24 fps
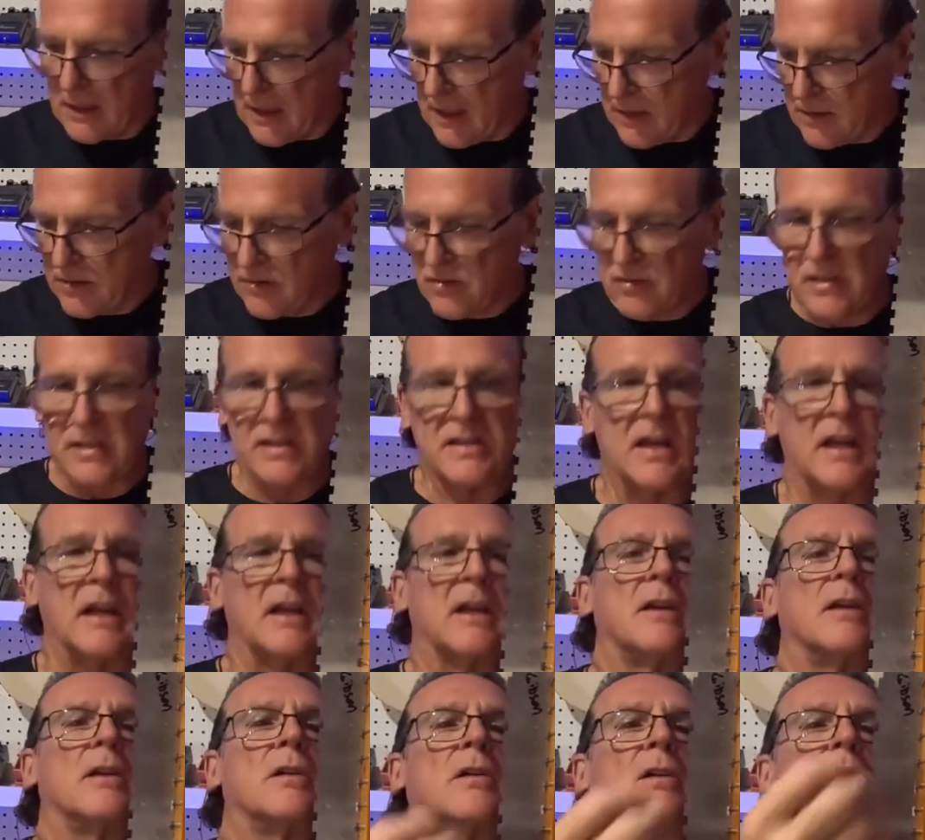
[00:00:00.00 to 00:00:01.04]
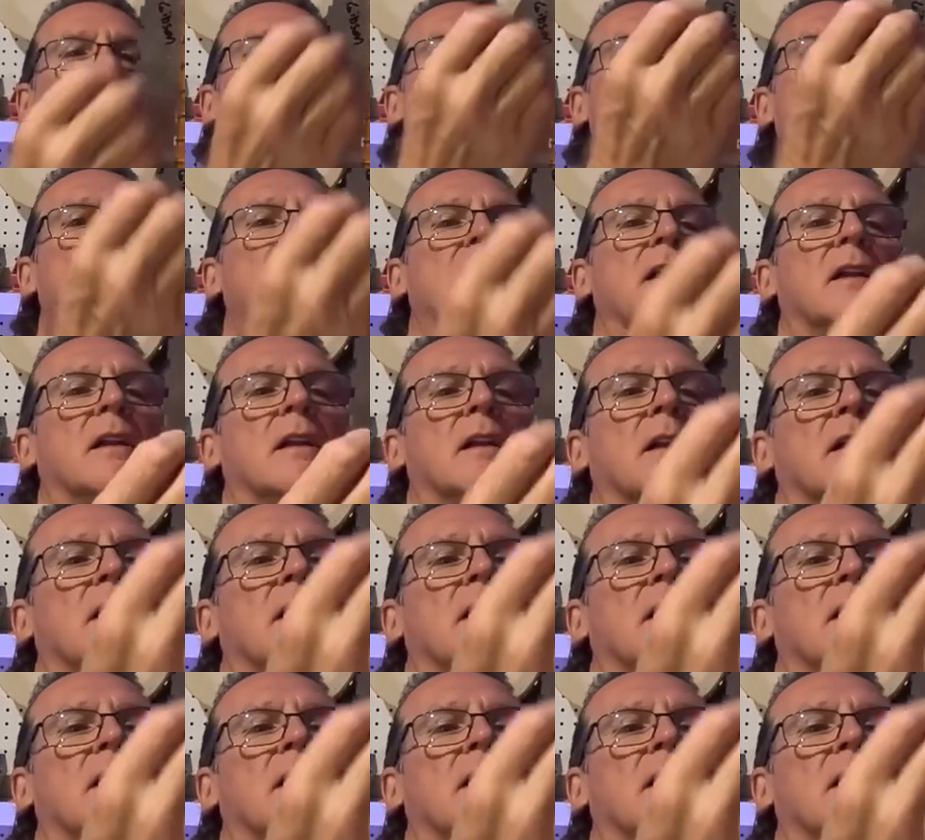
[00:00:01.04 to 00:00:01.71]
I usually take a little light,